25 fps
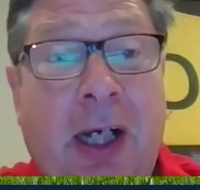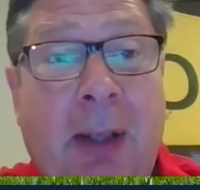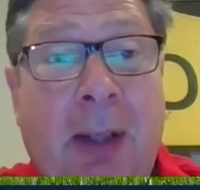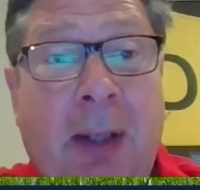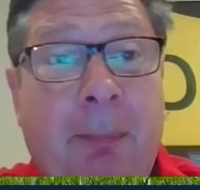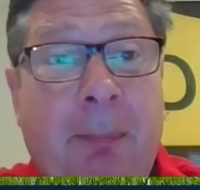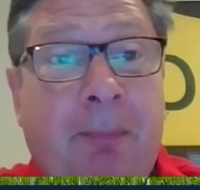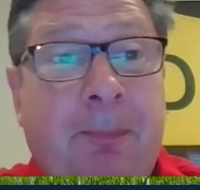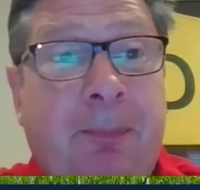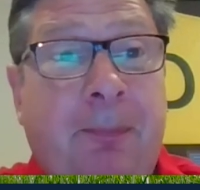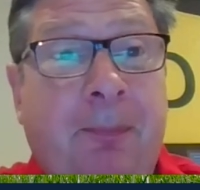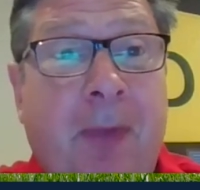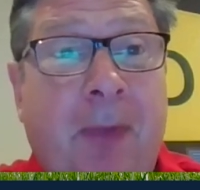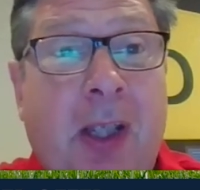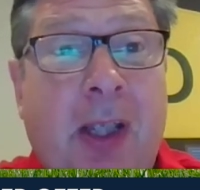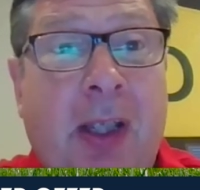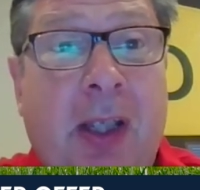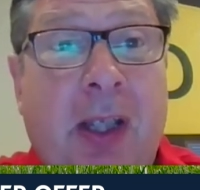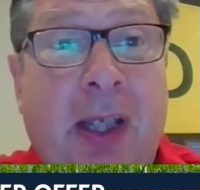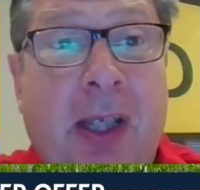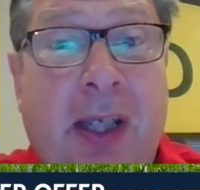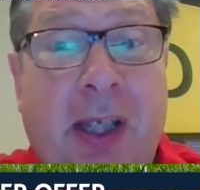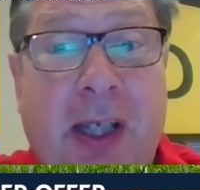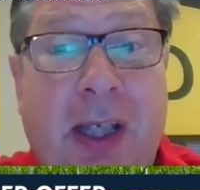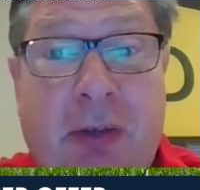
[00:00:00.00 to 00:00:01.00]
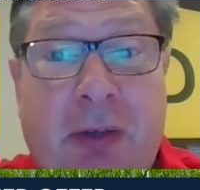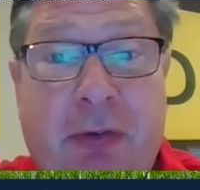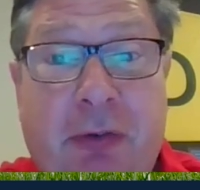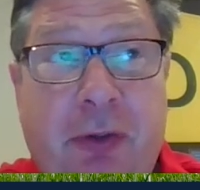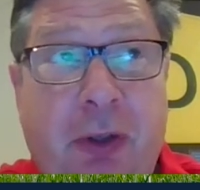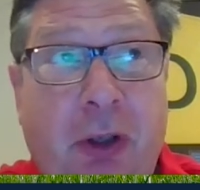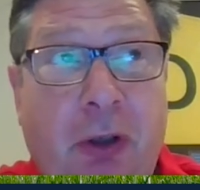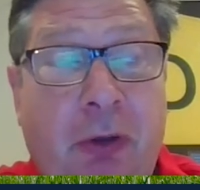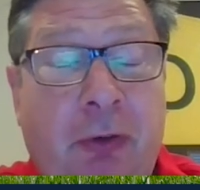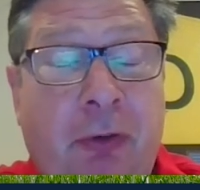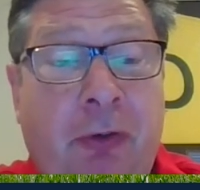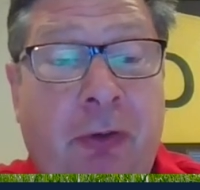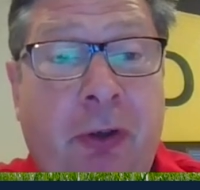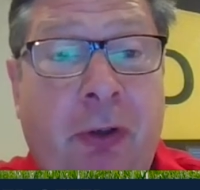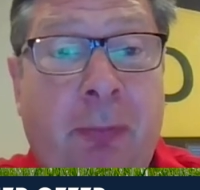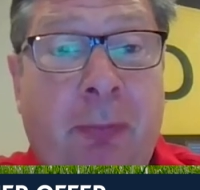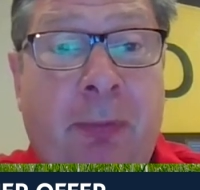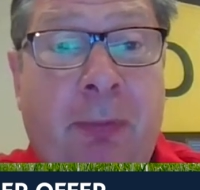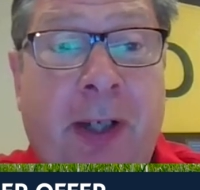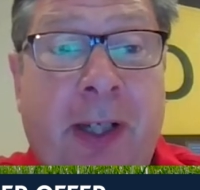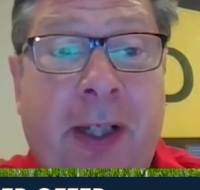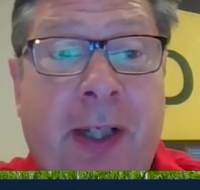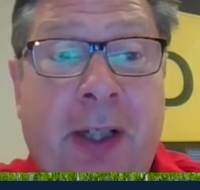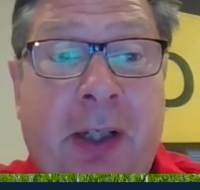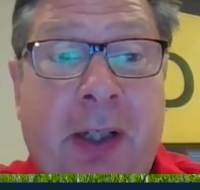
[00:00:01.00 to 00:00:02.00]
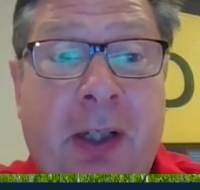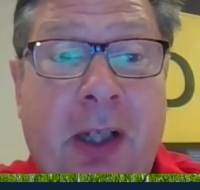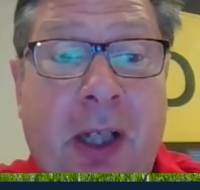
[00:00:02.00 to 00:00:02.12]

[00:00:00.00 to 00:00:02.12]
It has not stopped raining